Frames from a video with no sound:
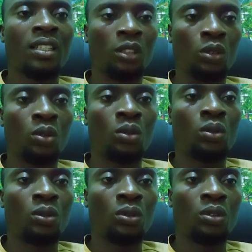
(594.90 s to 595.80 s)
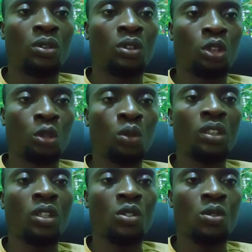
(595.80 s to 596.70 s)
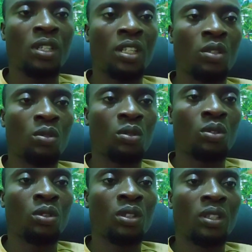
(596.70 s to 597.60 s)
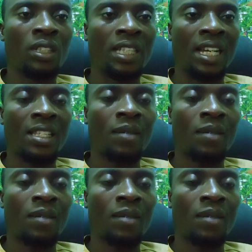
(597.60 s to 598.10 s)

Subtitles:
you should also include that.